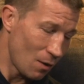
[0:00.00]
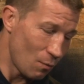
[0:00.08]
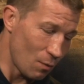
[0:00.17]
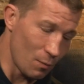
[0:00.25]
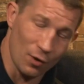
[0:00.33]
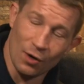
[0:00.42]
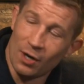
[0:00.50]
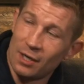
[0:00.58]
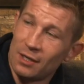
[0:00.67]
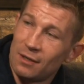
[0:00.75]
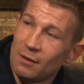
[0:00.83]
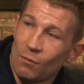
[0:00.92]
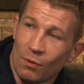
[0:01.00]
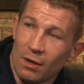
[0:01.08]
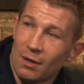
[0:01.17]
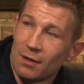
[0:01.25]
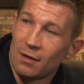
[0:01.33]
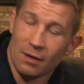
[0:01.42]
when we're on. So who'd you
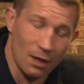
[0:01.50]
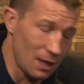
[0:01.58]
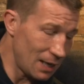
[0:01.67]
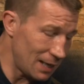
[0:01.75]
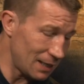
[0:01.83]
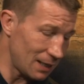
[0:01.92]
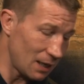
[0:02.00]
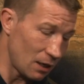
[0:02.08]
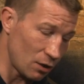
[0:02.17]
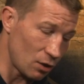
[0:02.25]
go? With? I'm